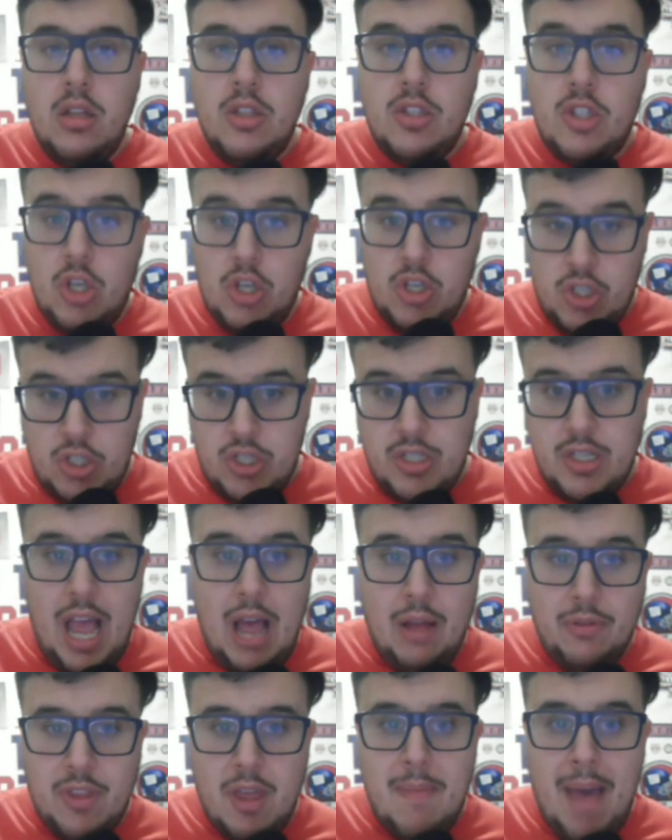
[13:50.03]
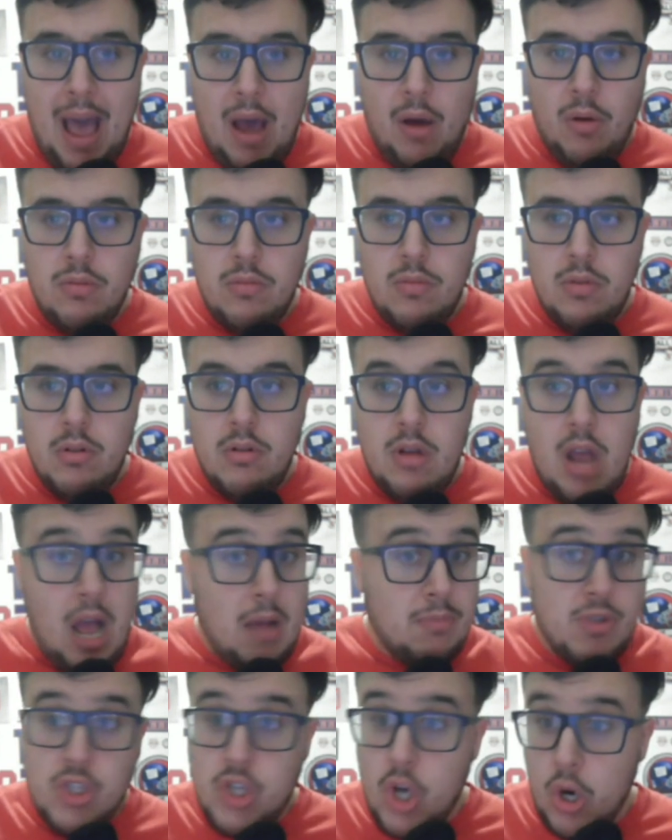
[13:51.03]
to scout them out.
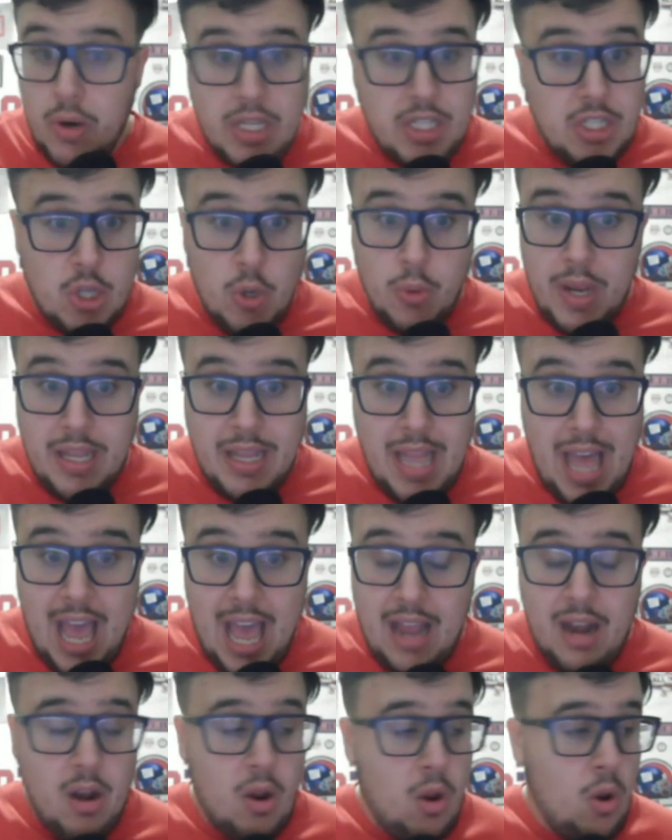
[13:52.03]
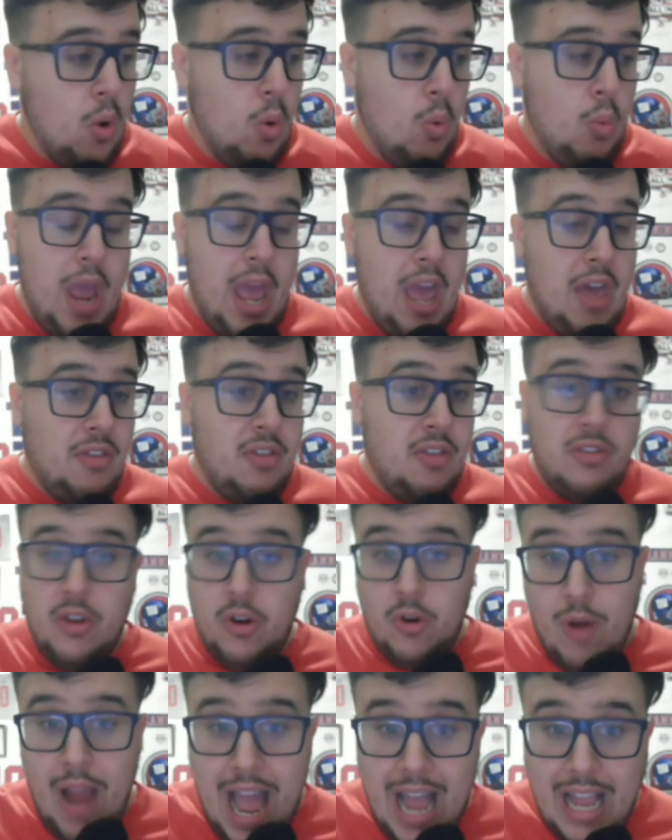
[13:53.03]
I'm sure he's doing that with the
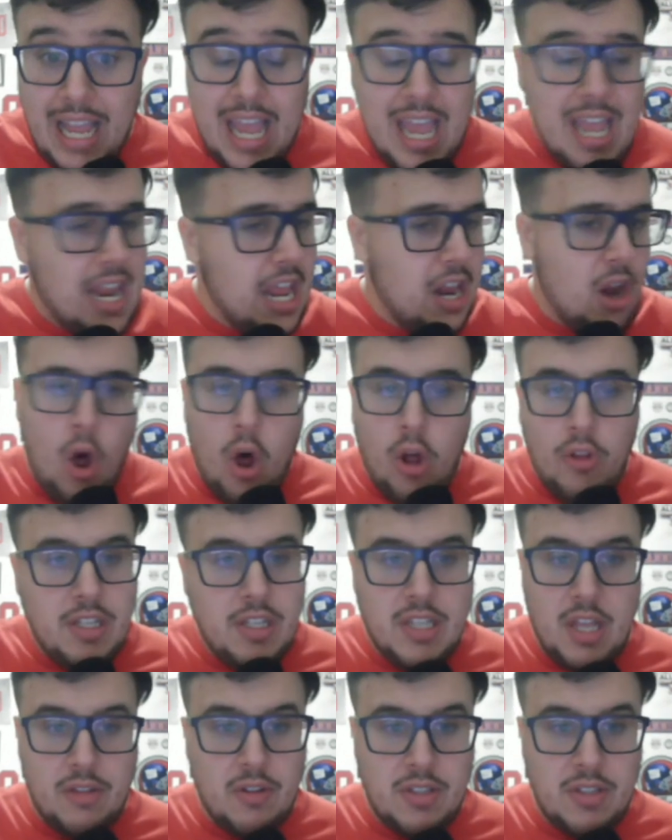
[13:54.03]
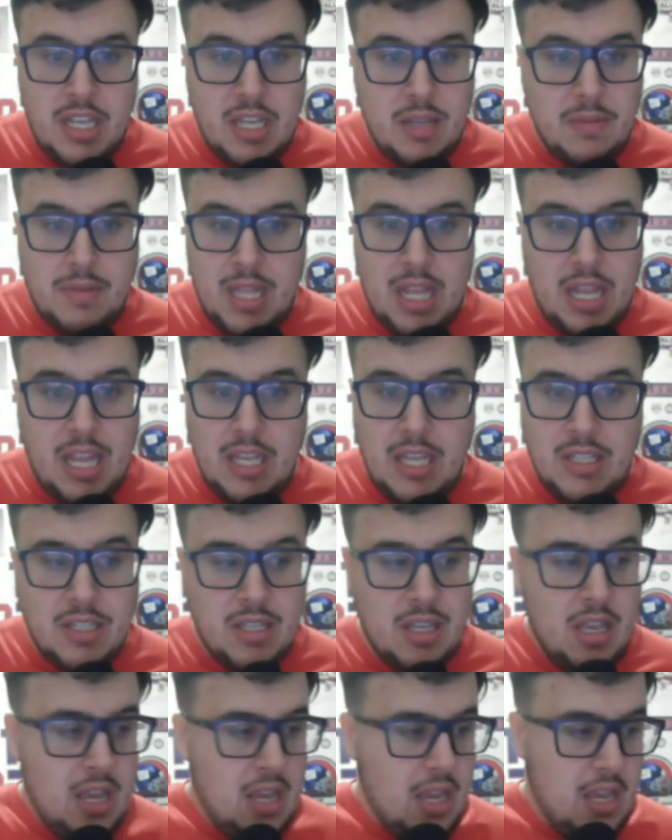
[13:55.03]
Kraken and all these other teams that
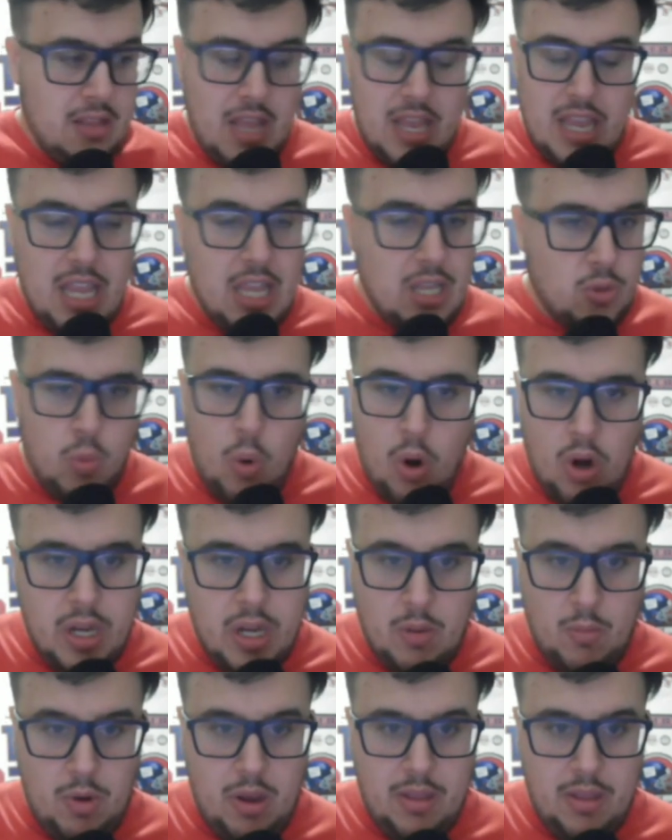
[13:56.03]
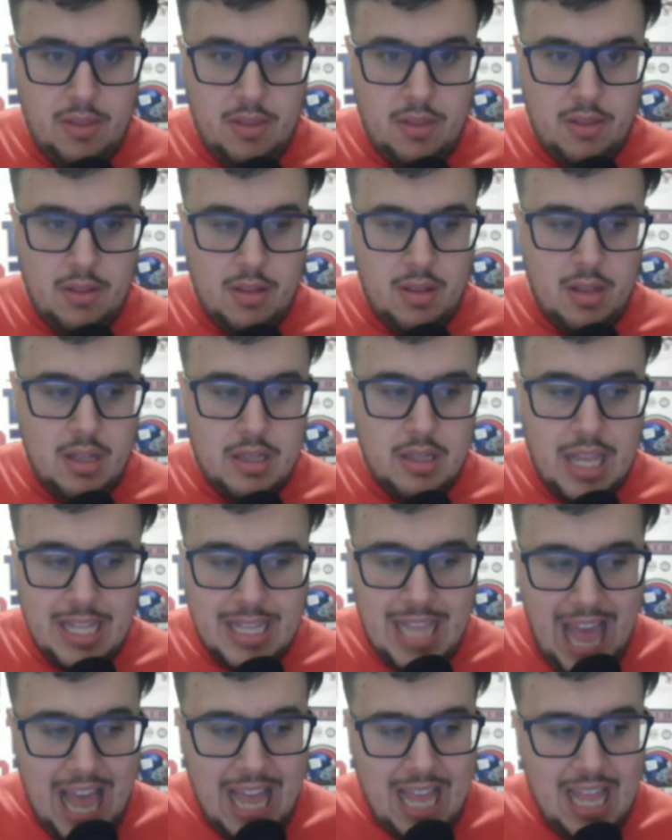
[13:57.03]
he's working with. Like
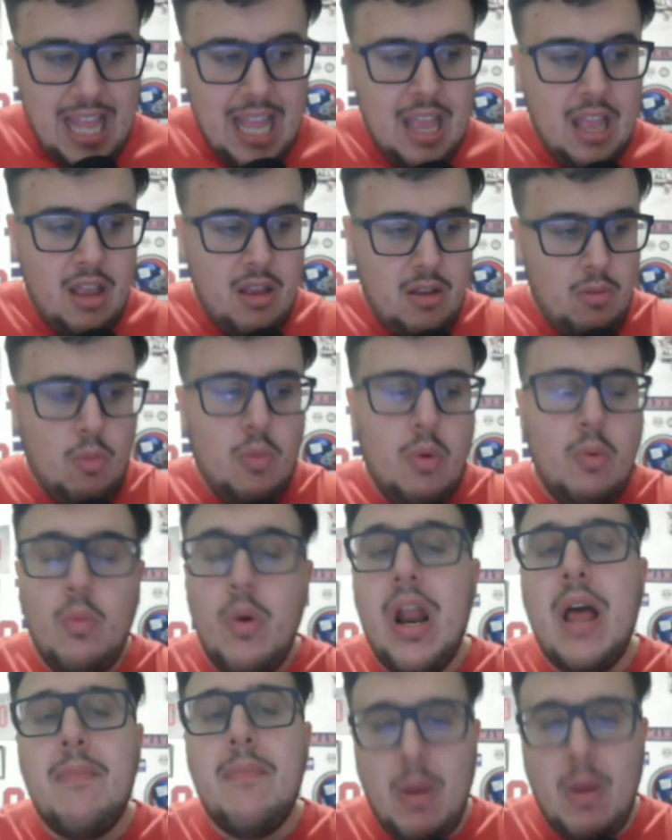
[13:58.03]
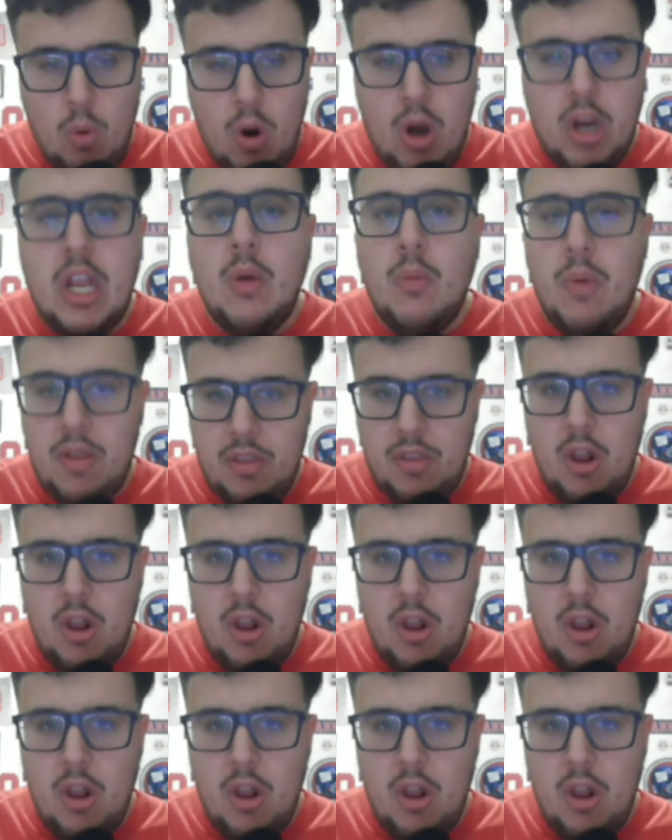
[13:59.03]
that, when I mean working with,